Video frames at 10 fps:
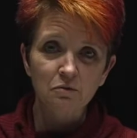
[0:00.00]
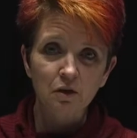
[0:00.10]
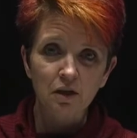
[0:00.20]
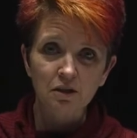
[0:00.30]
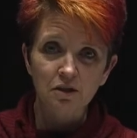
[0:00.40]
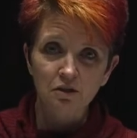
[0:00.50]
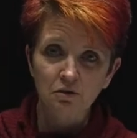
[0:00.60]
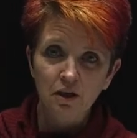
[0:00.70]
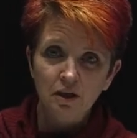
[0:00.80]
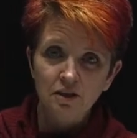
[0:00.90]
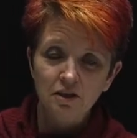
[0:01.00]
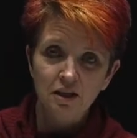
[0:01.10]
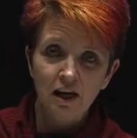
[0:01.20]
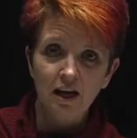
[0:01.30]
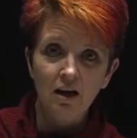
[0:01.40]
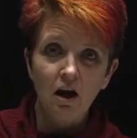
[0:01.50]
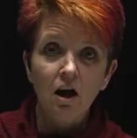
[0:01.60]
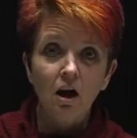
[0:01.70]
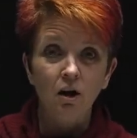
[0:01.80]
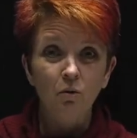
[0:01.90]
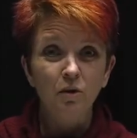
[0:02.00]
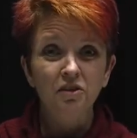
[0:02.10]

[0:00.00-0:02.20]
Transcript: we're going to do today are with